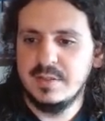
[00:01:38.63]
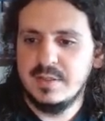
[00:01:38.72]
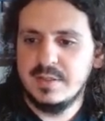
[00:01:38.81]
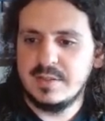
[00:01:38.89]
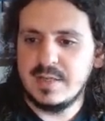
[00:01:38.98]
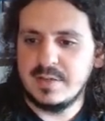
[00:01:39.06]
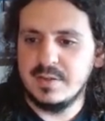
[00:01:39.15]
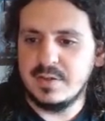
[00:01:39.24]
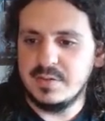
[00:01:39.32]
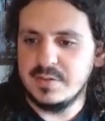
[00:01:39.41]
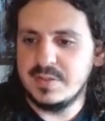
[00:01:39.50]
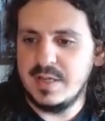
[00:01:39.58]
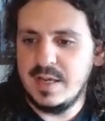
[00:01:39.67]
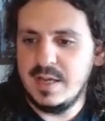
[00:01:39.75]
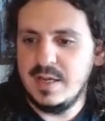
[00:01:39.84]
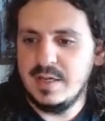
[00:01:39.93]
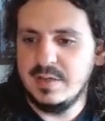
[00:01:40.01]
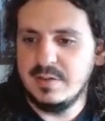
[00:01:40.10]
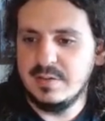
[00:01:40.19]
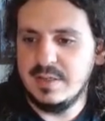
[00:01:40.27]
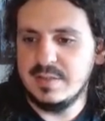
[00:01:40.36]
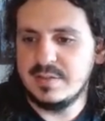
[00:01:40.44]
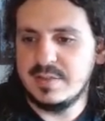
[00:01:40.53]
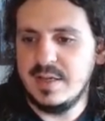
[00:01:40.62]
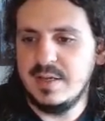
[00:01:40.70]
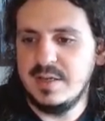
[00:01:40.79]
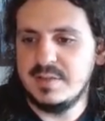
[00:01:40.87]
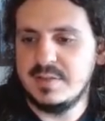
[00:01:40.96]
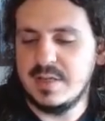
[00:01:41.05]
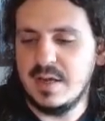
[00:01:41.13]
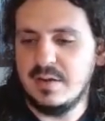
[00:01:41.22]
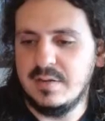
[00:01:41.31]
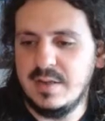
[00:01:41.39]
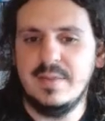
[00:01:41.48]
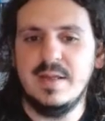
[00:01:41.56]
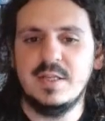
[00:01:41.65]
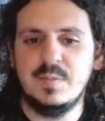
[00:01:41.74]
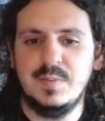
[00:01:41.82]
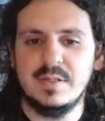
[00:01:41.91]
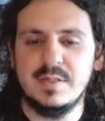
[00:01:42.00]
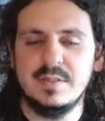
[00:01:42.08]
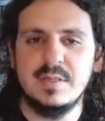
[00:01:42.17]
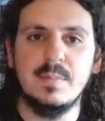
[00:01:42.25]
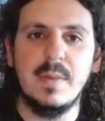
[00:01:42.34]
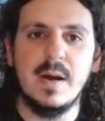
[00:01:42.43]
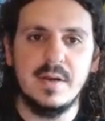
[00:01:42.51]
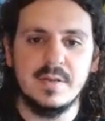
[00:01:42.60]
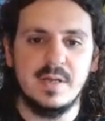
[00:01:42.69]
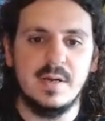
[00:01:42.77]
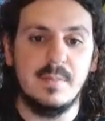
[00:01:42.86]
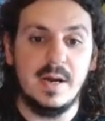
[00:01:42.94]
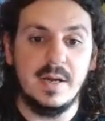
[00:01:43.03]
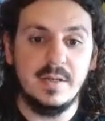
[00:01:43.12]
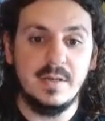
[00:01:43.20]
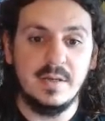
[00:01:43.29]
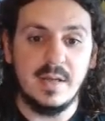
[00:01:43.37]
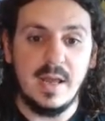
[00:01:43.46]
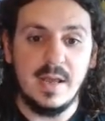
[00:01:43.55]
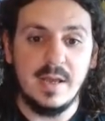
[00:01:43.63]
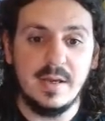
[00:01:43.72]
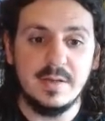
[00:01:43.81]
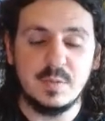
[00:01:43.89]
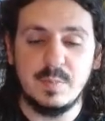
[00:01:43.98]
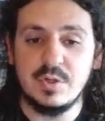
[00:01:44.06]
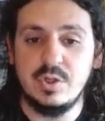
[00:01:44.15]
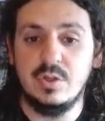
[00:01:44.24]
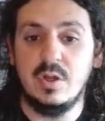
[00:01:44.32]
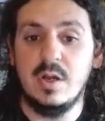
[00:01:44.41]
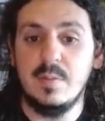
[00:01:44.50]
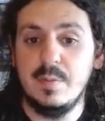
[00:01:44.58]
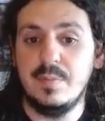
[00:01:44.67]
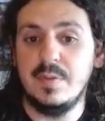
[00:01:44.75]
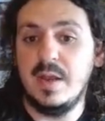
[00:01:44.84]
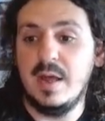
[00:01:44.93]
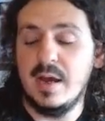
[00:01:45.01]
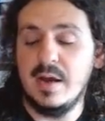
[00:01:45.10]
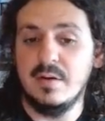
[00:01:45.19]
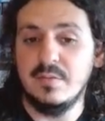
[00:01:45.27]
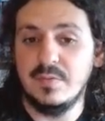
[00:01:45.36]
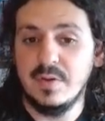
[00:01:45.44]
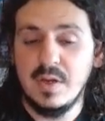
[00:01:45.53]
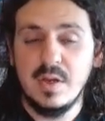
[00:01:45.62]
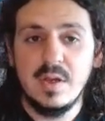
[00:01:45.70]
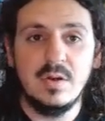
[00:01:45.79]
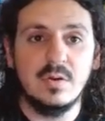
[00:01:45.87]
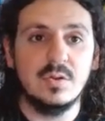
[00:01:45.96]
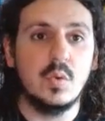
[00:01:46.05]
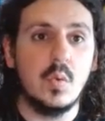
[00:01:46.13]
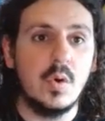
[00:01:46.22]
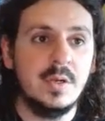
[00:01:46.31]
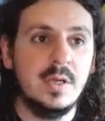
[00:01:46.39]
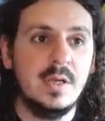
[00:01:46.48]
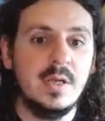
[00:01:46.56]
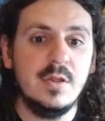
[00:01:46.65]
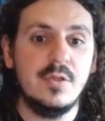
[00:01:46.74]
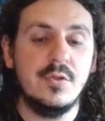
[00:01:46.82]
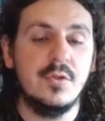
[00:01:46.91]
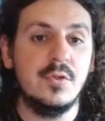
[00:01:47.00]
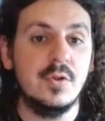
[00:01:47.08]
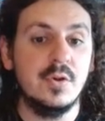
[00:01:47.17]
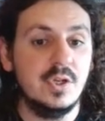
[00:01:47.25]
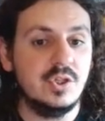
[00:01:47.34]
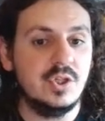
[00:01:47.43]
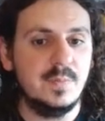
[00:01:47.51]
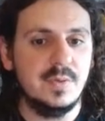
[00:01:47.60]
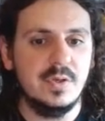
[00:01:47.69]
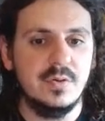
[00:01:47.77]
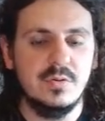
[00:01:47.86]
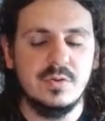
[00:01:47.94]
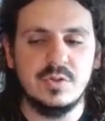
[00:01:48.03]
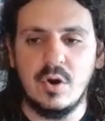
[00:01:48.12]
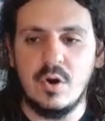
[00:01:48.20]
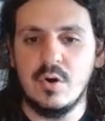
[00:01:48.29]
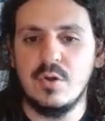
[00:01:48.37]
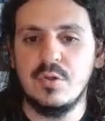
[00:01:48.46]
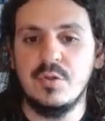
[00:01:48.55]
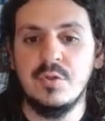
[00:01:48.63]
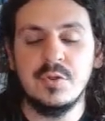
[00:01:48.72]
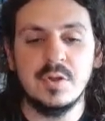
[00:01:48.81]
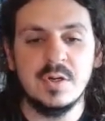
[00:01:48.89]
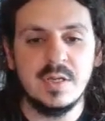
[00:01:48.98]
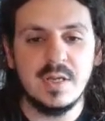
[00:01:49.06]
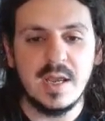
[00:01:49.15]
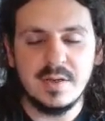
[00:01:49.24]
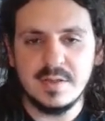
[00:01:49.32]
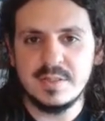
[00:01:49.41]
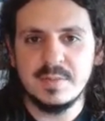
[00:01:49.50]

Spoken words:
Technicals, and it's saying it's sell, and that's because there's miners that are mining it, and especially a lot of people that have, you know, 20, 30 GPUs, all 3080s.